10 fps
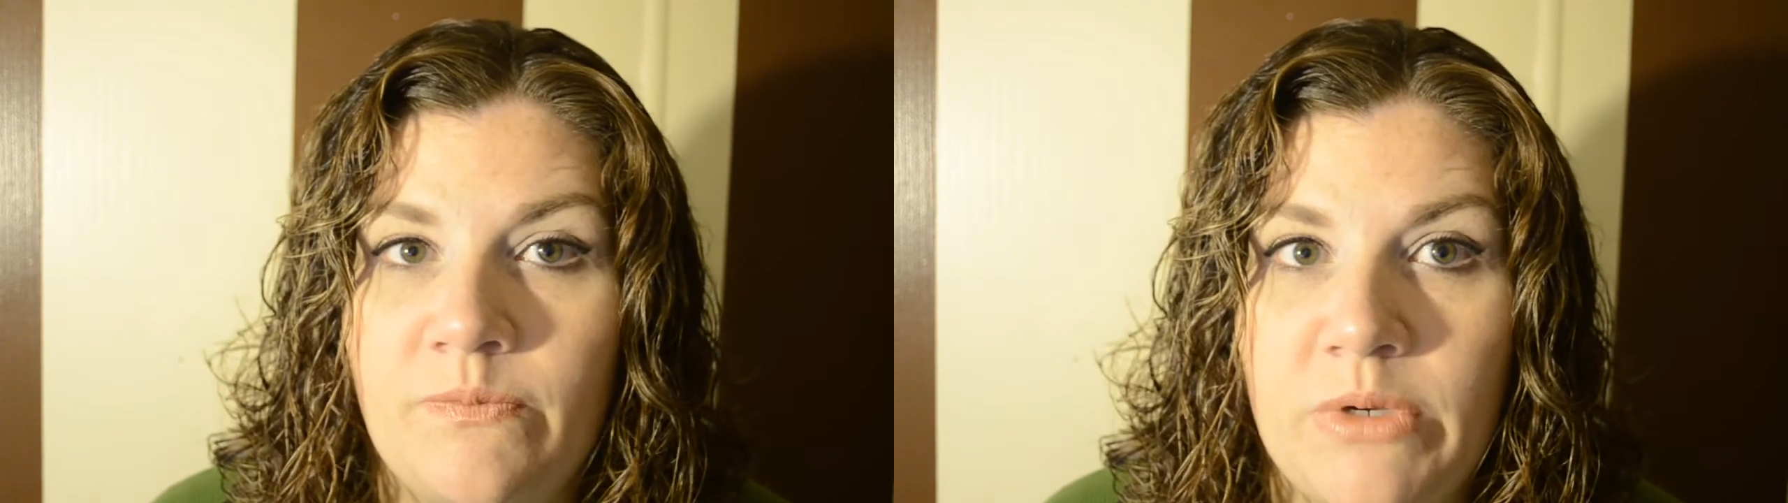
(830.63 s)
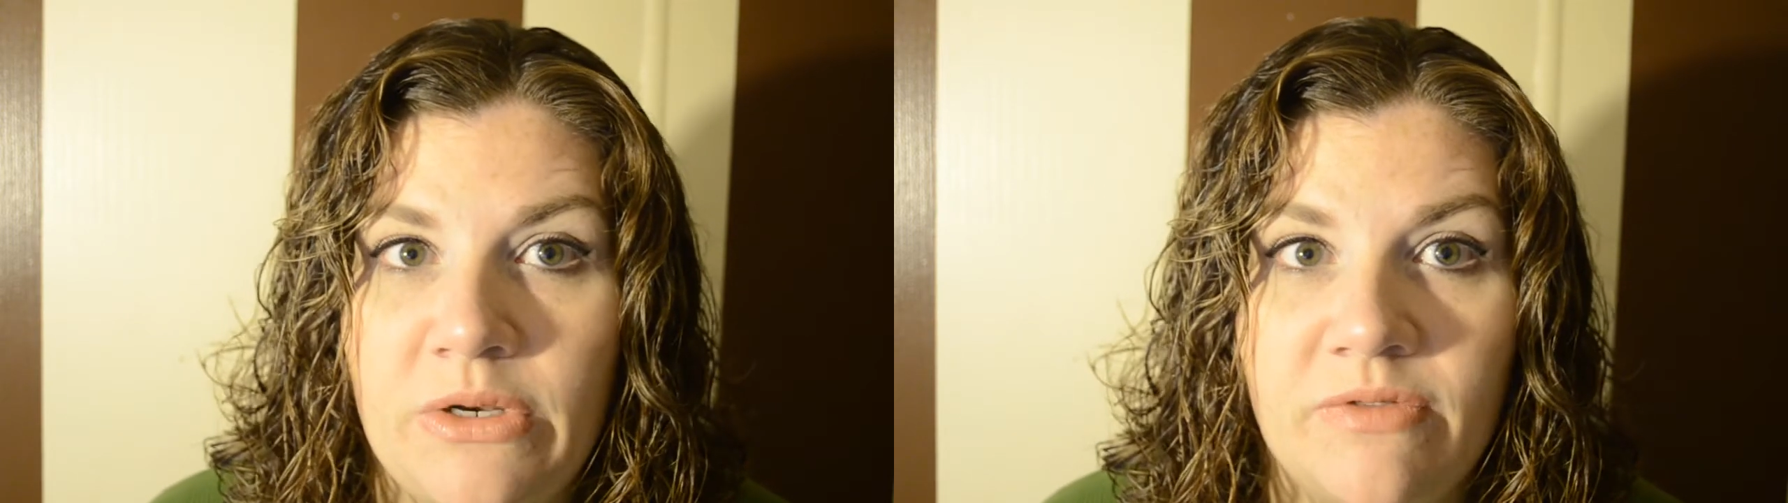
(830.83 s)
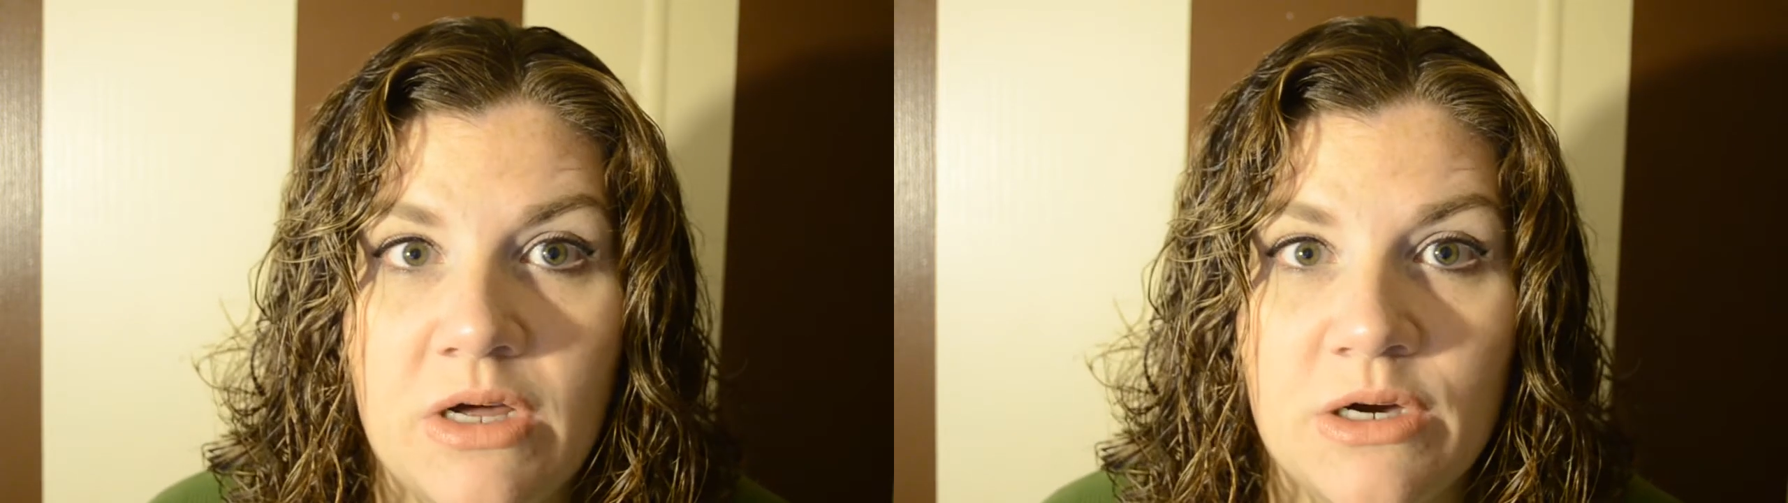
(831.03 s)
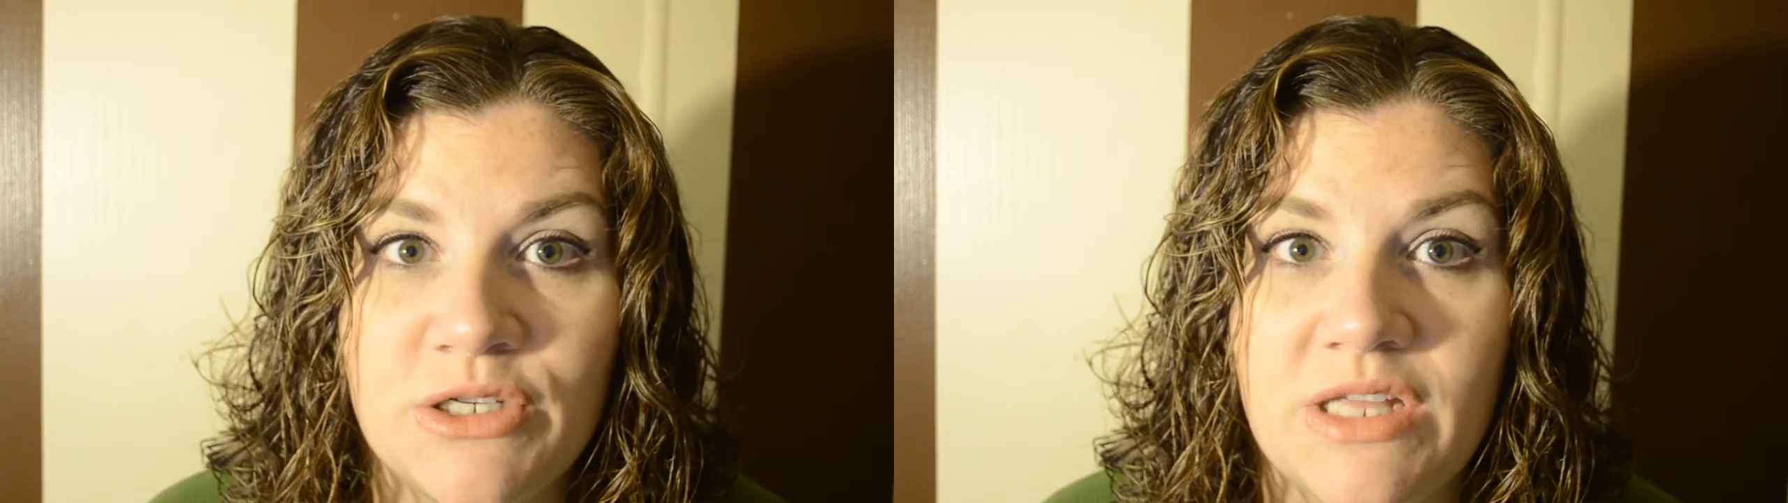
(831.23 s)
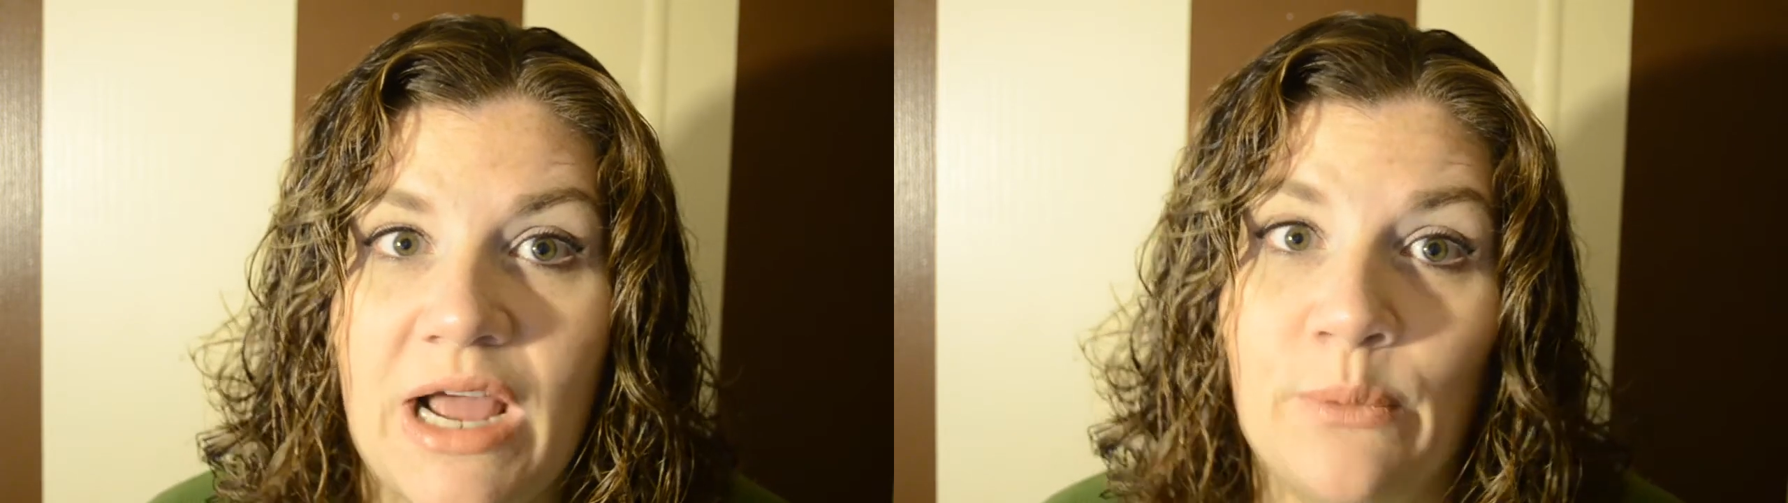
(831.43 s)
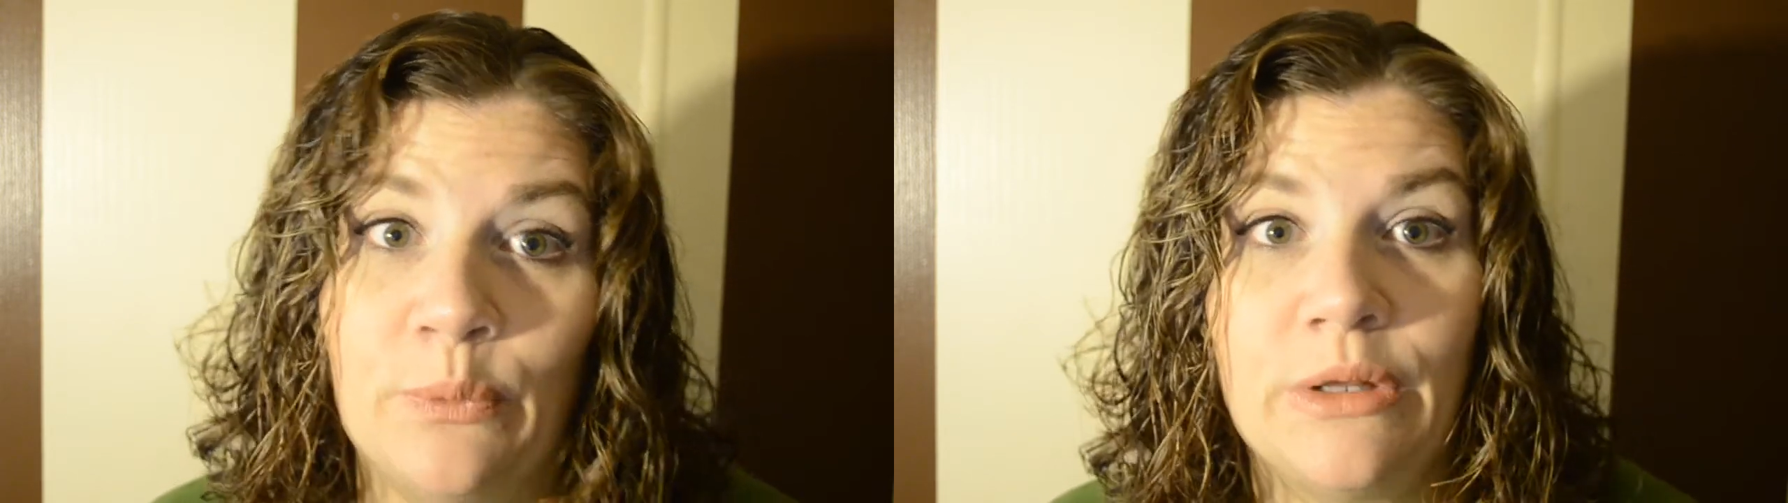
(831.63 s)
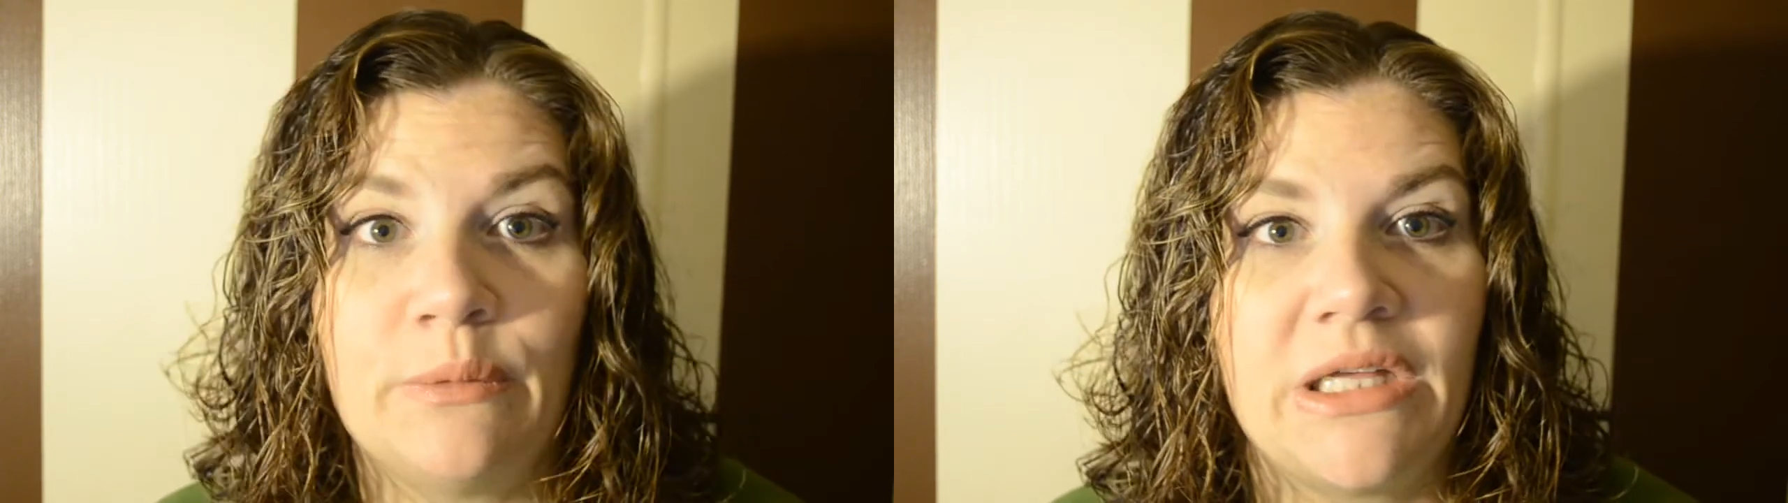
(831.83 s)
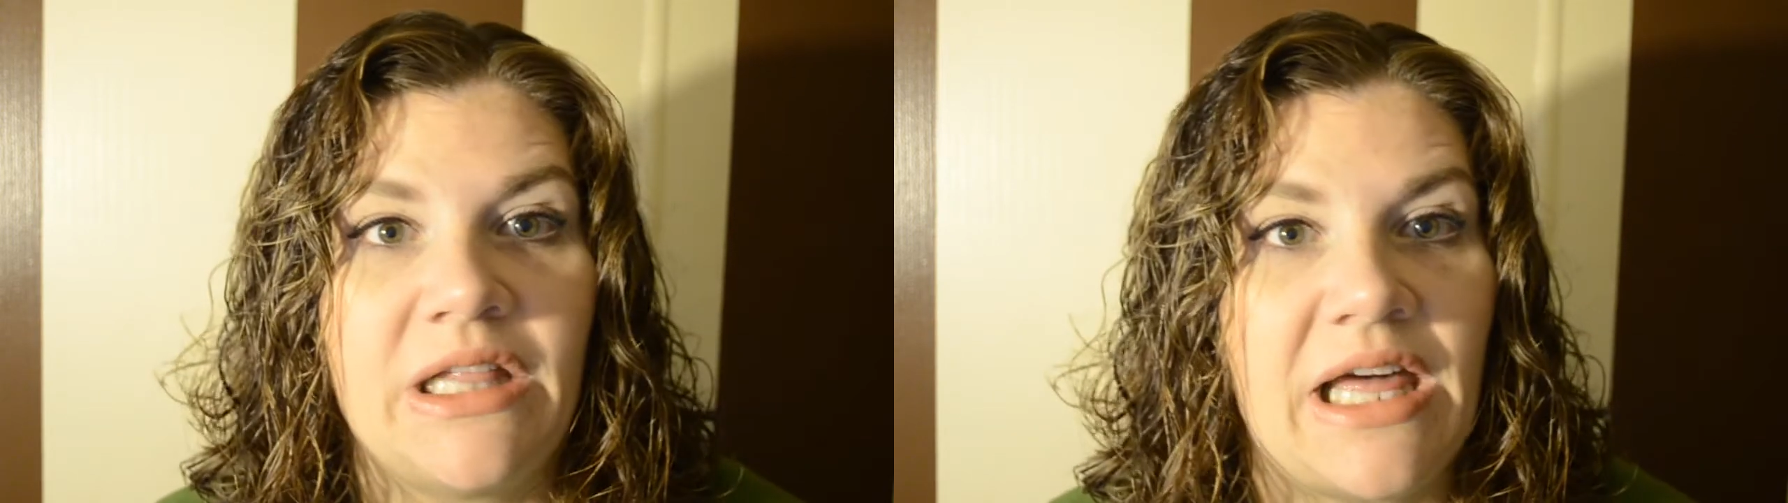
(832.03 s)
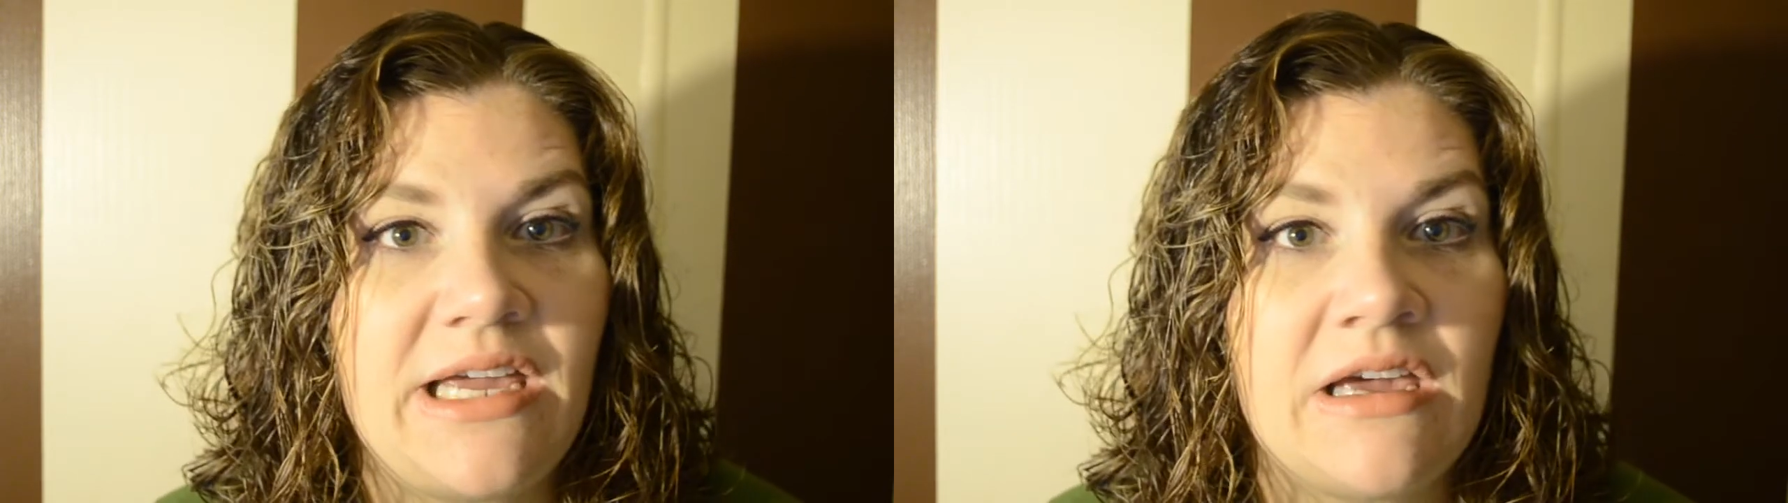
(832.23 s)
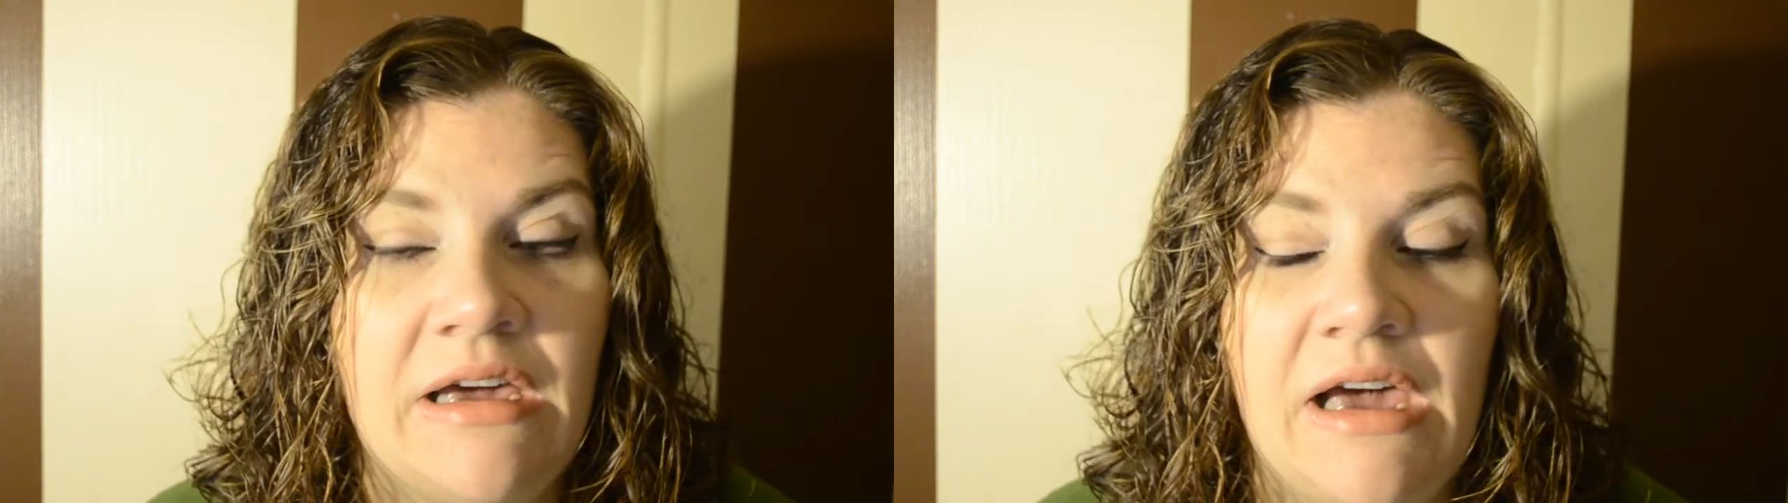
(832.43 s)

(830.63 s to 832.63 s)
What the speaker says: beauty vloggers that I really, really like.